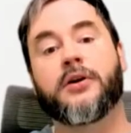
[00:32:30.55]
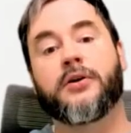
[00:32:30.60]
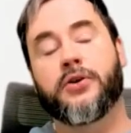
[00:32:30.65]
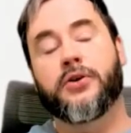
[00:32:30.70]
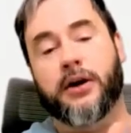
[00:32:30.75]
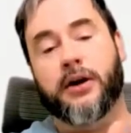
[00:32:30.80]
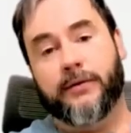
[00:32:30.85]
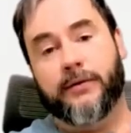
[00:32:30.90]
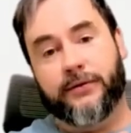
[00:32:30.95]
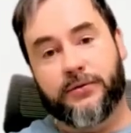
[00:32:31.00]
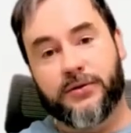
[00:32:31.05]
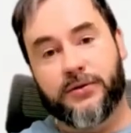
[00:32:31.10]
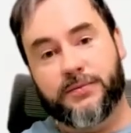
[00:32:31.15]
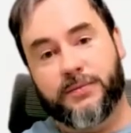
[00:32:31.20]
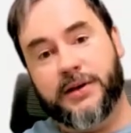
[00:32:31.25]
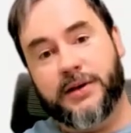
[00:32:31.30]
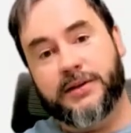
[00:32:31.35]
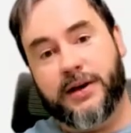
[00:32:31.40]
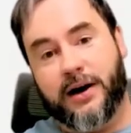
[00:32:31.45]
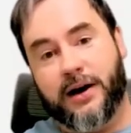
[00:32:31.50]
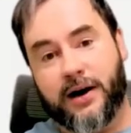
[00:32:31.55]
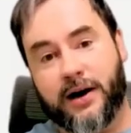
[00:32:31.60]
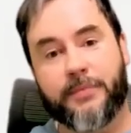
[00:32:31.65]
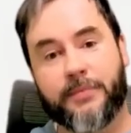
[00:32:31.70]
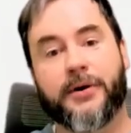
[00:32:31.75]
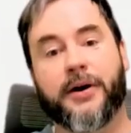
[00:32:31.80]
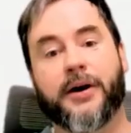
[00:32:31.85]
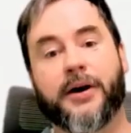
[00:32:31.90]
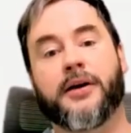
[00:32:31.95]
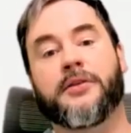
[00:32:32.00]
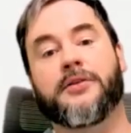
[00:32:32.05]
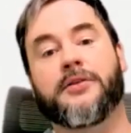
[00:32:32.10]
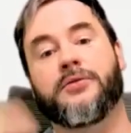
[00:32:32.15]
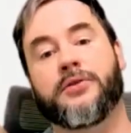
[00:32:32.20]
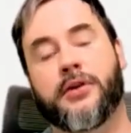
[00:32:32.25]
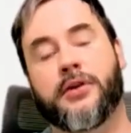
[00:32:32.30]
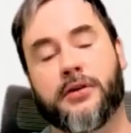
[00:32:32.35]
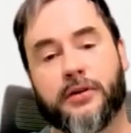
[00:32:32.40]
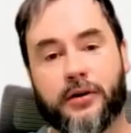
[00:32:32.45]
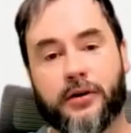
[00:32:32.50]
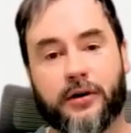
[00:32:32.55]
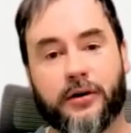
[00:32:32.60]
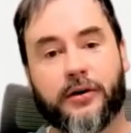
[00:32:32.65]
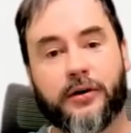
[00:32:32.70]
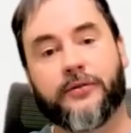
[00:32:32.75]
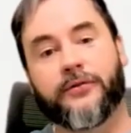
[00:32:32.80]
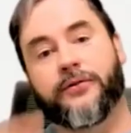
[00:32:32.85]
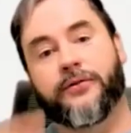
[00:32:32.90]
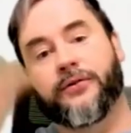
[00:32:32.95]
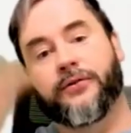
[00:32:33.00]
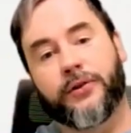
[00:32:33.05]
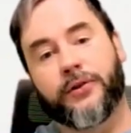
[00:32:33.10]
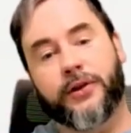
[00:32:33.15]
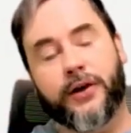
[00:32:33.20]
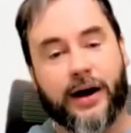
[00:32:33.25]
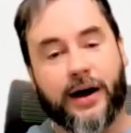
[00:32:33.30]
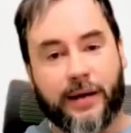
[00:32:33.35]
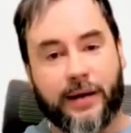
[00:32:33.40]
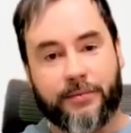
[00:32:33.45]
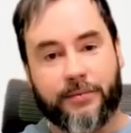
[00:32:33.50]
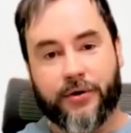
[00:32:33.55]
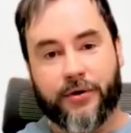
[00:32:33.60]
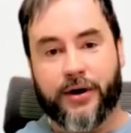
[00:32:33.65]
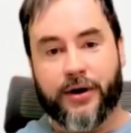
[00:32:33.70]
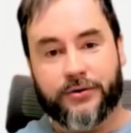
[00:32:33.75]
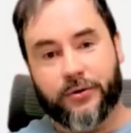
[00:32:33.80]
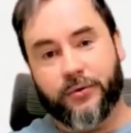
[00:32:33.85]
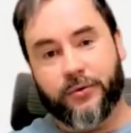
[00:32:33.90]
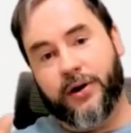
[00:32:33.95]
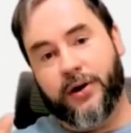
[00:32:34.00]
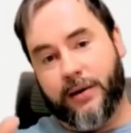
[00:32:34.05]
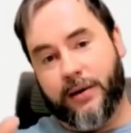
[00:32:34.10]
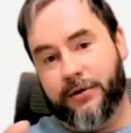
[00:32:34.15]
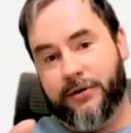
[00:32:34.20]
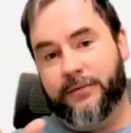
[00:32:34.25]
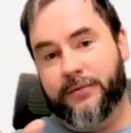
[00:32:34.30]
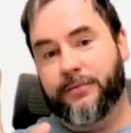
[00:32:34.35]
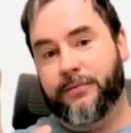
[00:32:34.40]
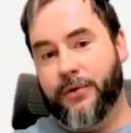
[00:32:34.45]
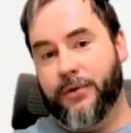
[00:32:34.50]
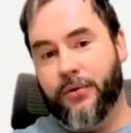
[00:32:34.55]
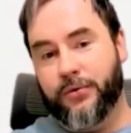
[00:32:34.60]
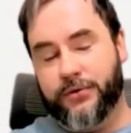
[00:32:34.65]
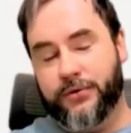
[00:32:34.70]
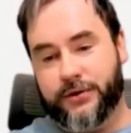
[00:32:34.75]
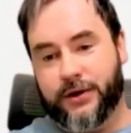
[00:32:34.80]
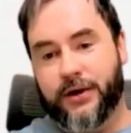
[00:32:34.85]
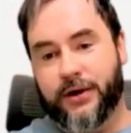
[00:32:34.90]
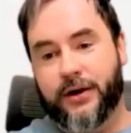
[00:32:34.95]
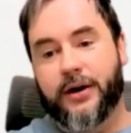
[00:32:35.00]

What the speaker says: you have a FuseBase hub and you can fully operate. So we covered both